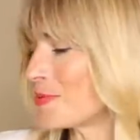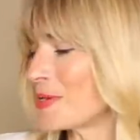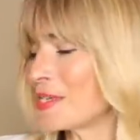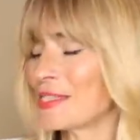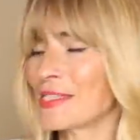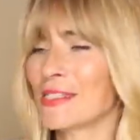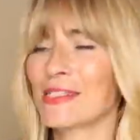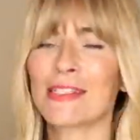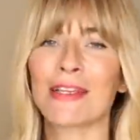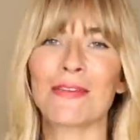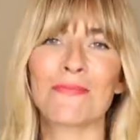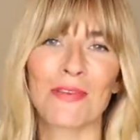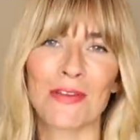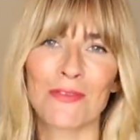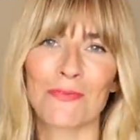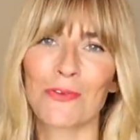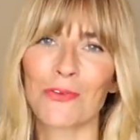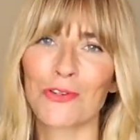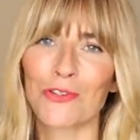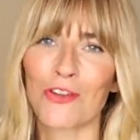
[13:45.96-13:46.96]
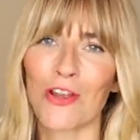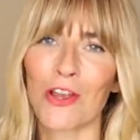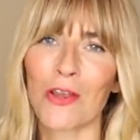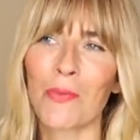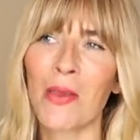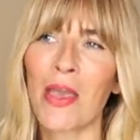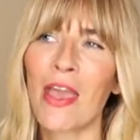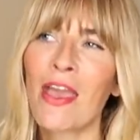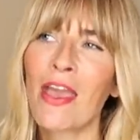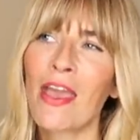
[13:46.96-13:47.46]
pieces in my wardrobe.
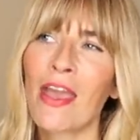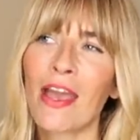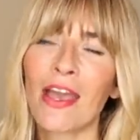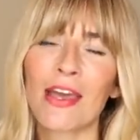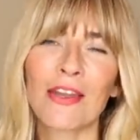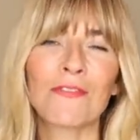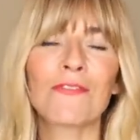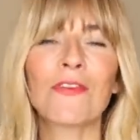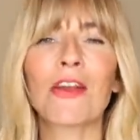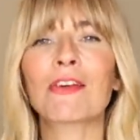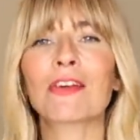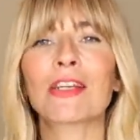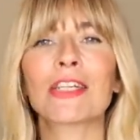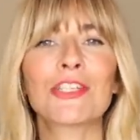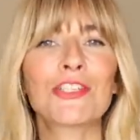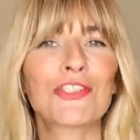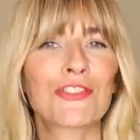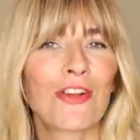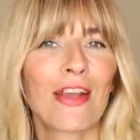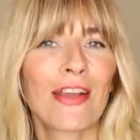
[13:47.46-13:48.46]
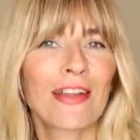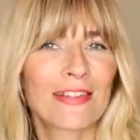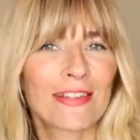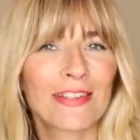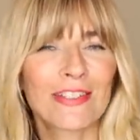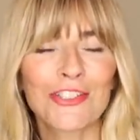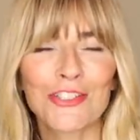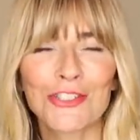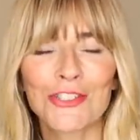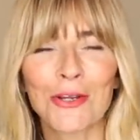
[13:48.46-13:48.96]
And a very
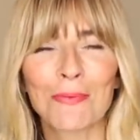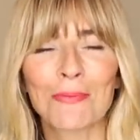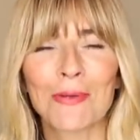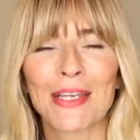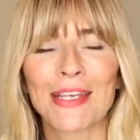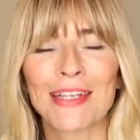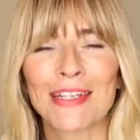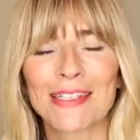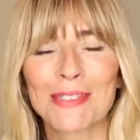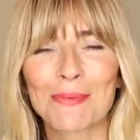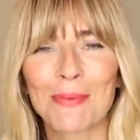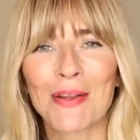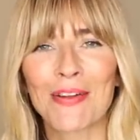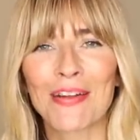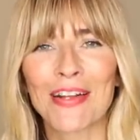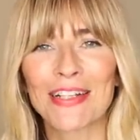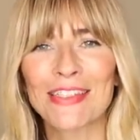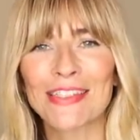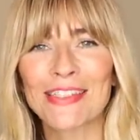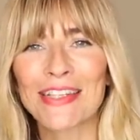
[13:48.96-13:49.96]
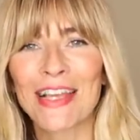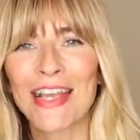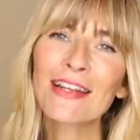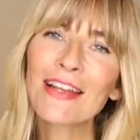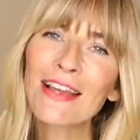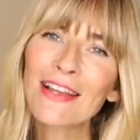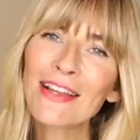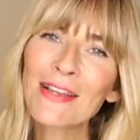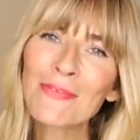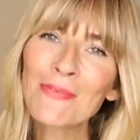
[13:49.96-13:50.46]
strange shopping experience.
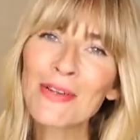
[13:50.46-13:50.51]
Like I